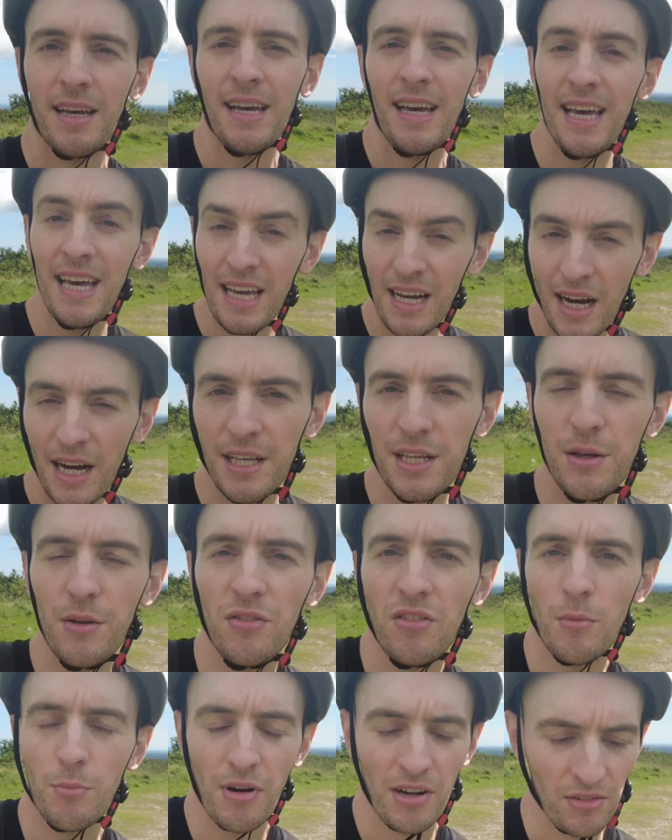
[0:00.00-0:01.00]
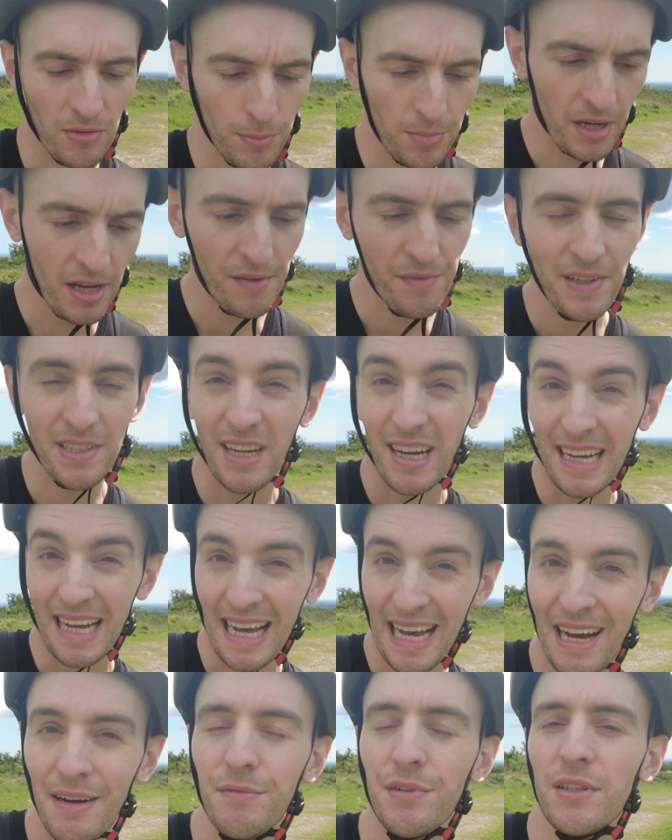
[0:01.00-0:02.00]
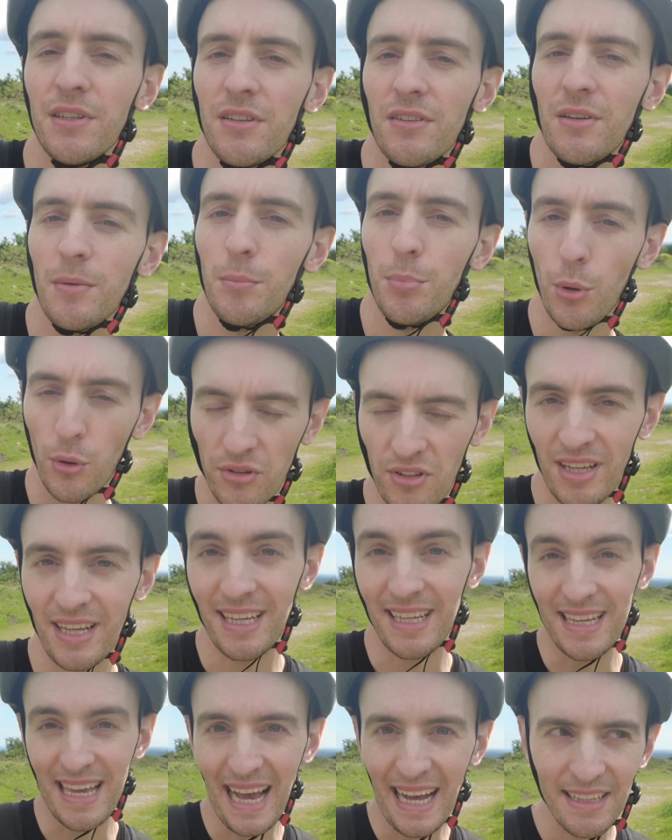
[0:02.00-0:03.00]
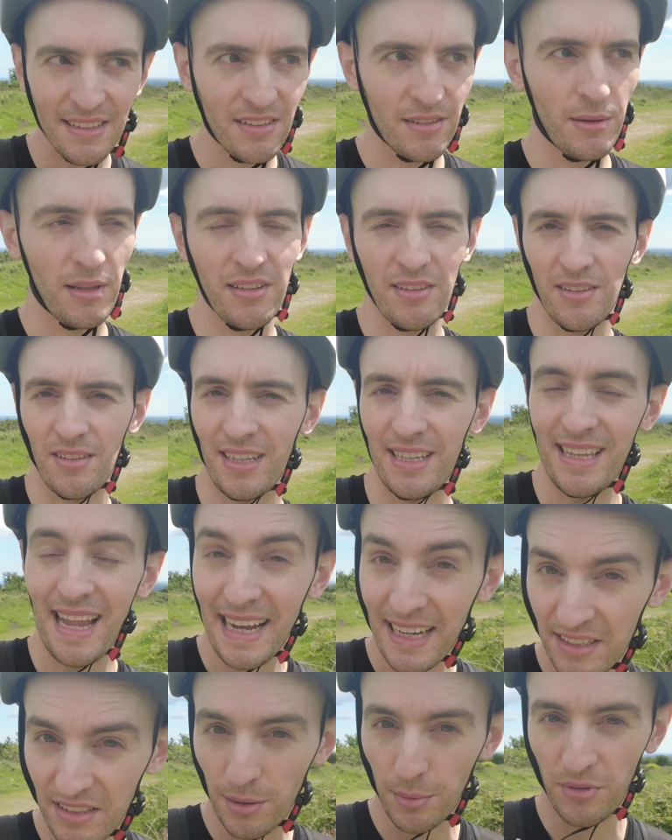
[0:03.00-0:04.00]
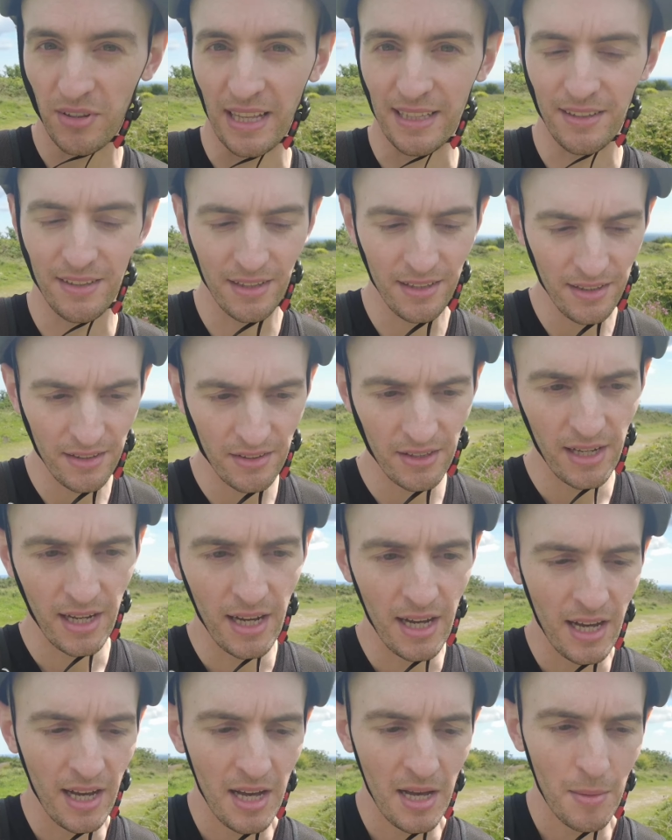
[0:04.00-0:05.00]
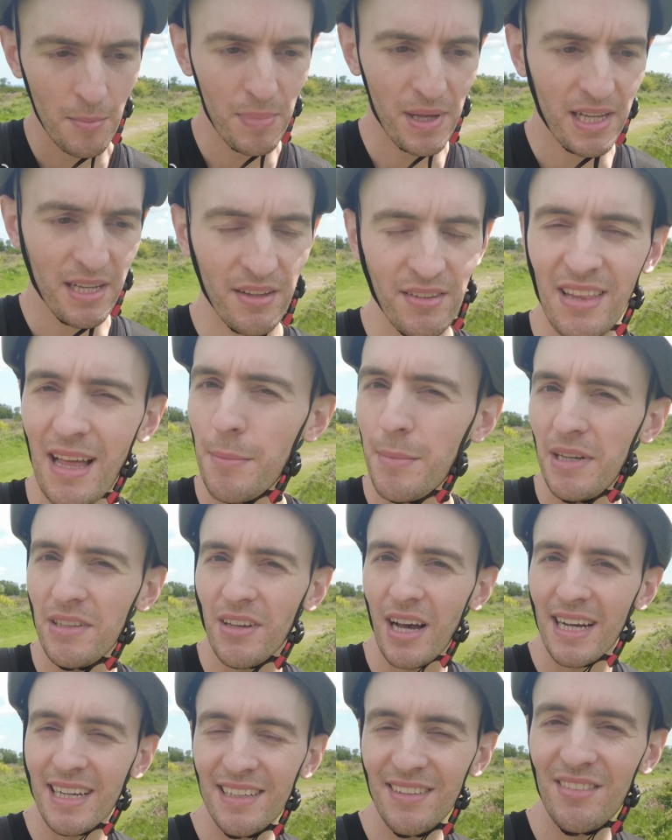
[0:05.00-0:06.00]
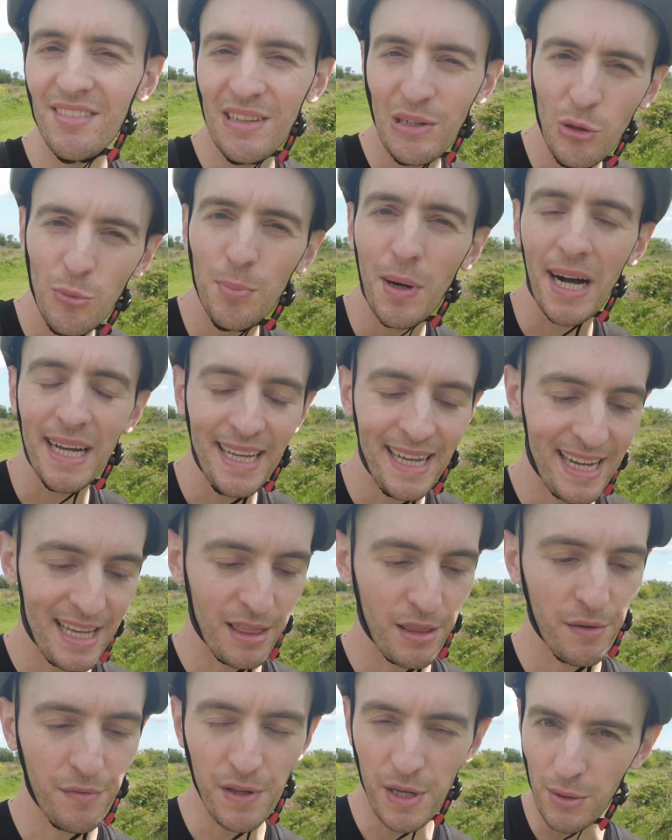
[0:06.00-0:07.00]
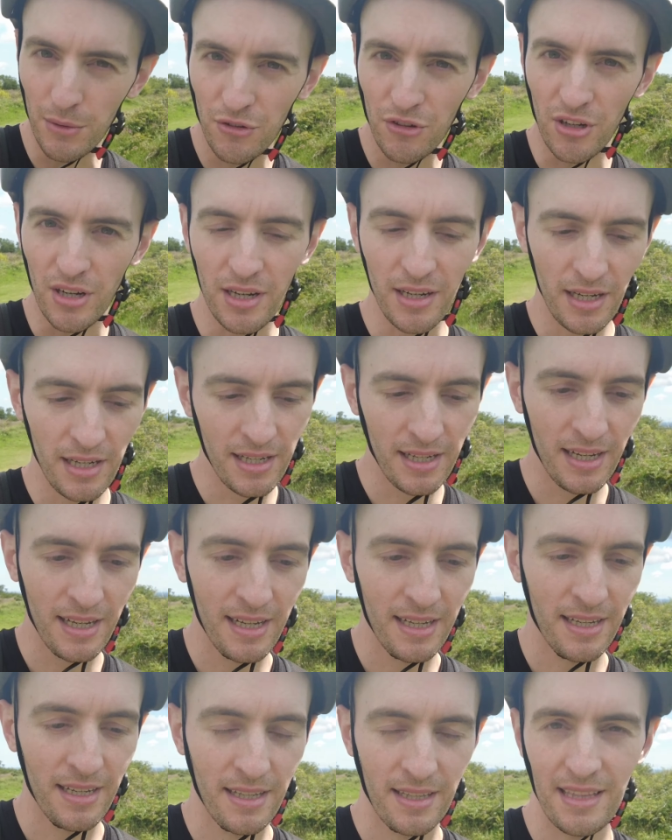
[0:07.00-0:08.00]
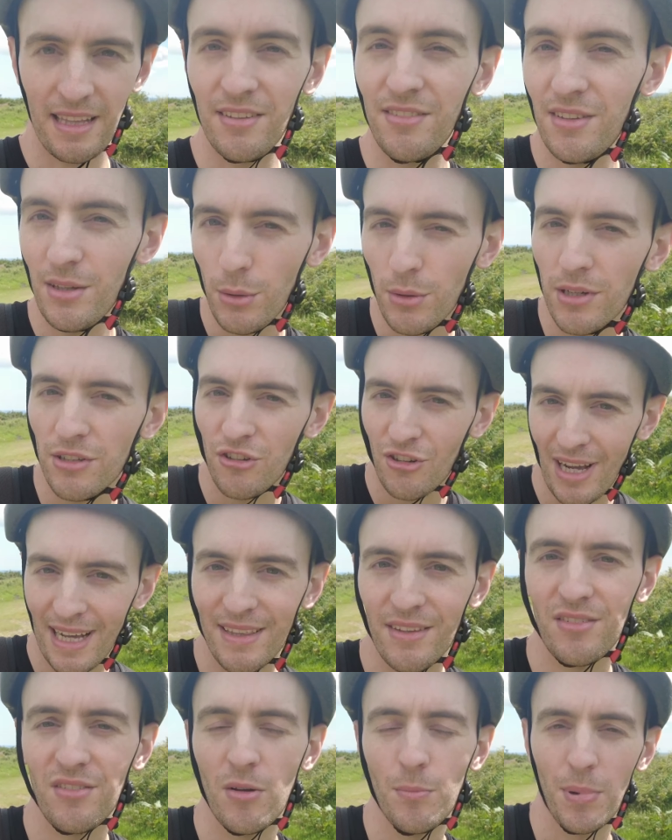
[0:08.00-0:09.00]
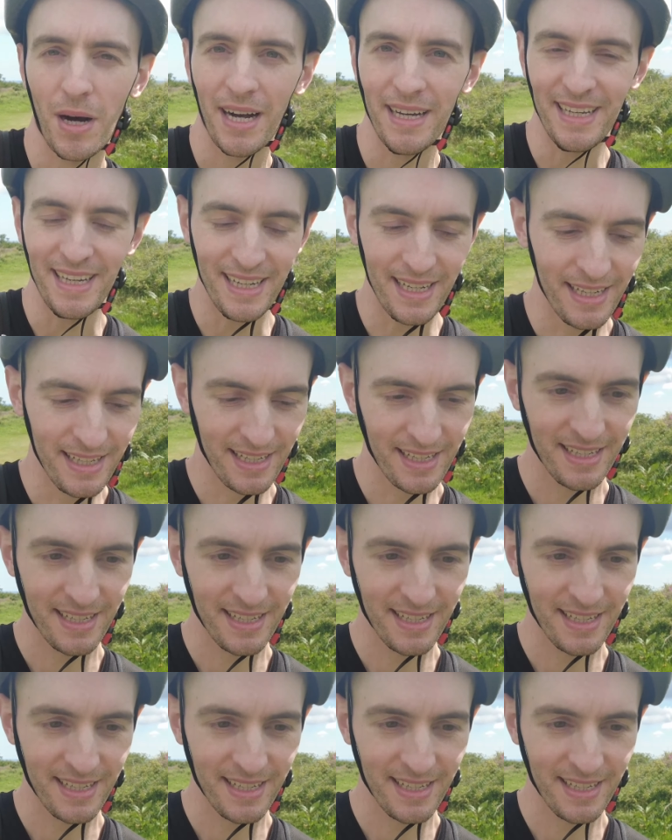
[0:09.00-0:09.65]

Here I use the present perfect, I haven't bought it yet. This is a negative sentence, because that means I can still buy it in the future. There's still a chance to buy it.